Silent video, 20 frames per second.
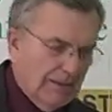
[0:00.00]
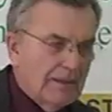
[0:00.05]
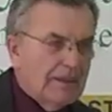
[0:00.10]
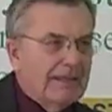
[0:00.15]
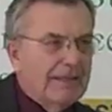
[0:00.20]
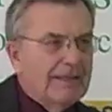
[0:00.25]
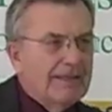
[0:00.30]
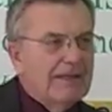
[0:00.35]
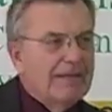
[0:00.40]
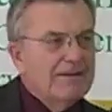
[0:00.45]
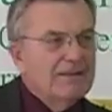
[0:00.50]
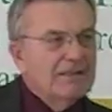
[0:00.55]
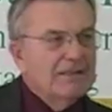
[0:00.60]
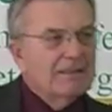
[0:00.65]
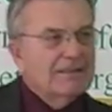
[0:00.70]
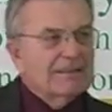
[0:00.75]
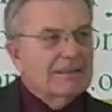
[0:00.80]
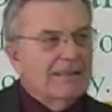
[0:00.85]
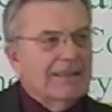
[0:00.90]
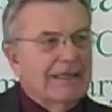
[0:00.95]
And on
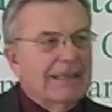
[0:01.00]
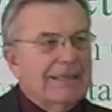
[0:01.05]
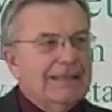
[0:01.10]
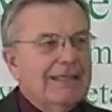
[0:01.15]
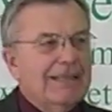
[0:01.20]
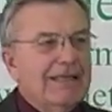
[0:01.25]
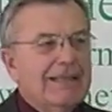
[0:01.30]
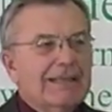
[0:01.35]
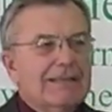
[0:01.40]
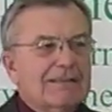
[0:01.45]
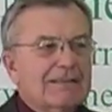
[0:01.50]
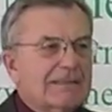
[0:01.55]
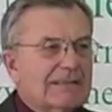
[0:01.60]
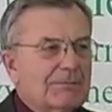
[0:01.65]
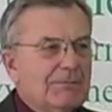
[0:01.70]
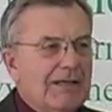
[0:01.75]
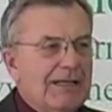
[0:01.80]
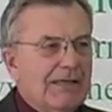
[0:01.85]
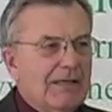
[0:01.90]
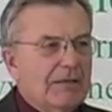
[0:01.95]
this, again, I can
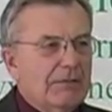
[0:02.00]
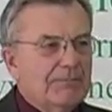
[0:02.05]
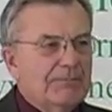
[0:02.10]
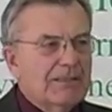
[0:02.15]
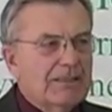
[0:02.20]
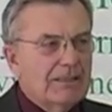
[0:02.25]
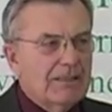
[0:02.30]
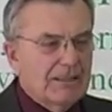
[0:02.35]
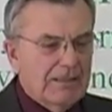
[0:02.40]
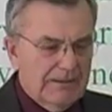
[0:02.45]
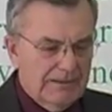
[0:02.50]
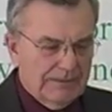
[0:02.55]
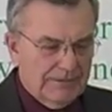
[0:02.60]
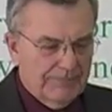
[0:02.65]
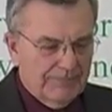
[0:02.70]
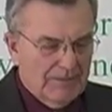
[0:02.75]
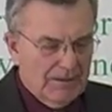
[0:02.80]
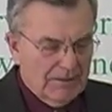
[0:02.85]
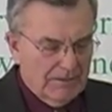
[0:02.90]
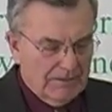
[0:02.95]
smile because
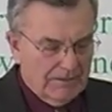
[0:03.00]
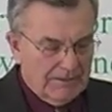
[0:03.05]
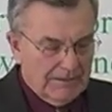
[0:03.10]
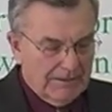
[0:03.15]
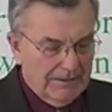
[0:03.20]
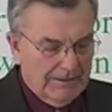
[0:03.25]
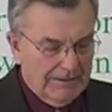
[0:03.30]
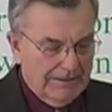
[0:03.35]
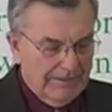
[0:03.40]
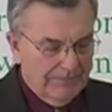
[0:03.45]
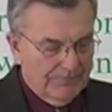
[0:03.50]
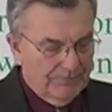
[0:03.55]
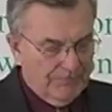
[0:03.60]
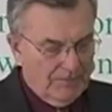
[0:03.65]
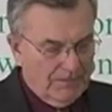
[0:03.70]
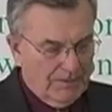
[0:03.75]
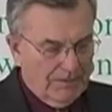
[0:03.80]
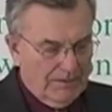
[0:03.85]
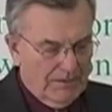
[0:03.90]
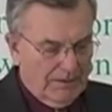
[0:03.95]
starting
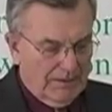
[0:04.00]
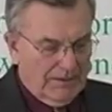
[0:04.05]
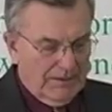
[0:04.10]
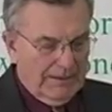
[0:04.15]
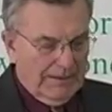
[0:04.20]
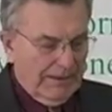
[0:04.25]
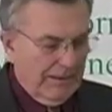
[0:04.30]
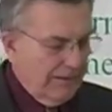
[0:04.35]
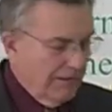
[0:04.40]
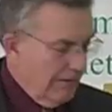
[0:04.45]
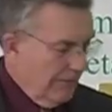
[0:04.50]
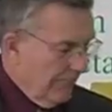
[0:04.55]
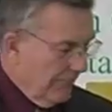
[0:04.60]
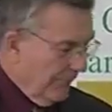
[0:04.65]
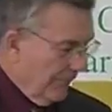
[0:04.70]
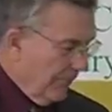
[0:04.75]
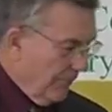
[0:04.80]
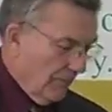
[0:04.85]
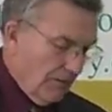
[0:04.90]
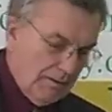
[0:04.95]
in
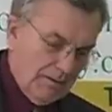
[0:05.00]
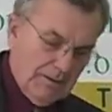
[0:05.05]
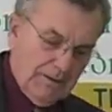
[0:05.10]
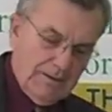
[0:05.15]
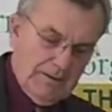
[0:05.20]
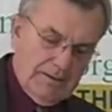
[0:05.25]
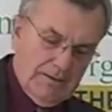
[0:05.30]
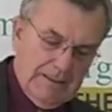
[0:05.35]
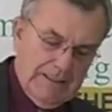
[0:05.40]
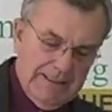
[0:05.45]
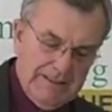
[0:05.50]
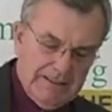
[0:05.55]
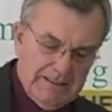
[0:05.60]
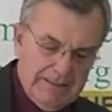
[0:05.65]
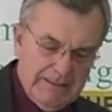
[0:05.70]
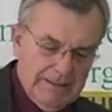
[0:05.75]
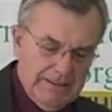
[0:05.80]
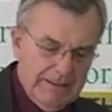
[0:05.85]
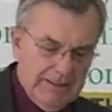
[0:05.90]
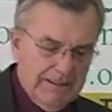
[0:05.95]

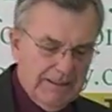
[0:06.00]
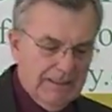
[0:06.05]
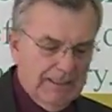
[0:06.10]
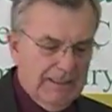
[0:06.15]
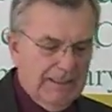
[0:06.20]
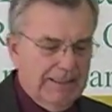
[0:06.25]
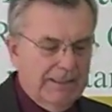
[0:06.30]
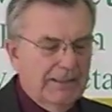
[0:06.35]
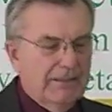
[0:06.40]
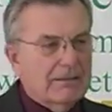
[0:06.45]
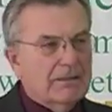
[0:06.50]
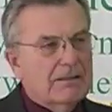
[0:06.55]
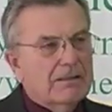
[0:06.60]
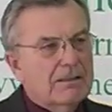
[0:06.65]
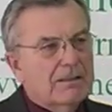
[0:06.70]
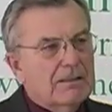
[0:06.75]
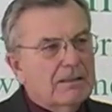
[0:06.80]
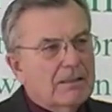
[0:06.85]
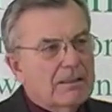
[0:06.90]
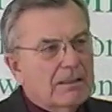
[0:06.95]
1989,
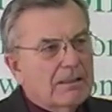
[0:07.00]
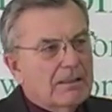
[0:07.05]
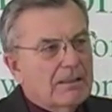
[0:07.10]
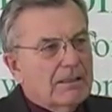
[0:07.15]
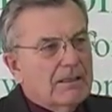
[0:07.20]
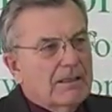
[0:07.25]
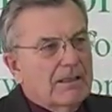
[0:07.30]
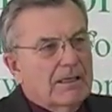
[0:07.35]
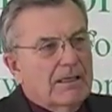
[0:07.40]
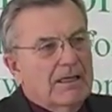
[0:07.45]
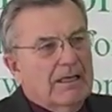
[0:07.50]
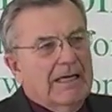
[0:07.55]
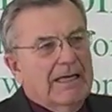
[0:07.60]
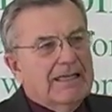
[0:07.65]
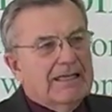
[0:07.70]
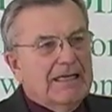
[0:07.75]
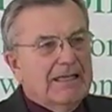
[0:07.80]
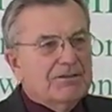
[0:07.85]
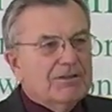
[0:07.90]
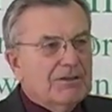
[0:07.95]
I
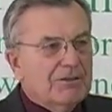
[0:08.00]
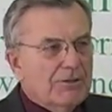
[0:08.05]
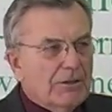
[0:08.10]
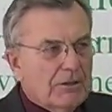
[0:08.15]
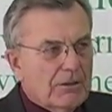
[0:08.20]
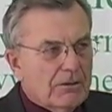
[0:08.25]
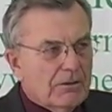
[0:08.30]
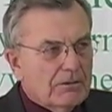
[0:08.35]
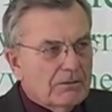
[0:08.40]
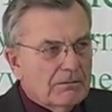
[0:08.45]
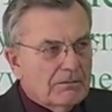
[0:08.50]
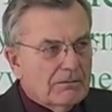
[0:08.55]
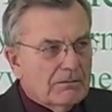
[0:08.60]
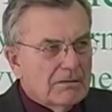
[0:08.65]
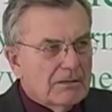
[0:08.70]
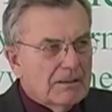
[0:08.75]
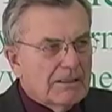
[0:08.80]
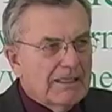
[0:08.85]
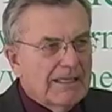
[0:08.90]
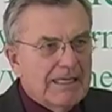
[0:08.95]
got to know
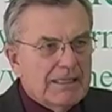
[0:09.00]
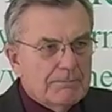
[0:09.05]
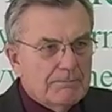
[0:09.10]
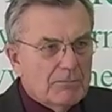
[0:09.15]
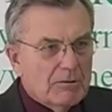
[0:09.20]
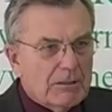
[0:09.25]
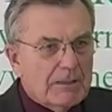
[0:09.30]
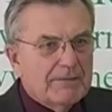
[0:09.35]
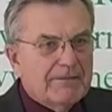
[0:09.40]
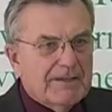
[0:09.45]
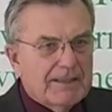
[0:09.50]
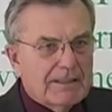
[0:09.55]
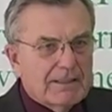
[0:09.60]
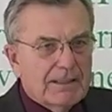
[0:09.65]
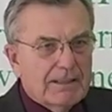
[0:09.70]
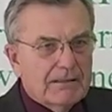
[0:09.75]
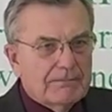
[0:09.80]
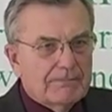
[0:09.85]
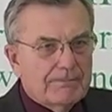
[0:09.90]
Ed Mrkvicka.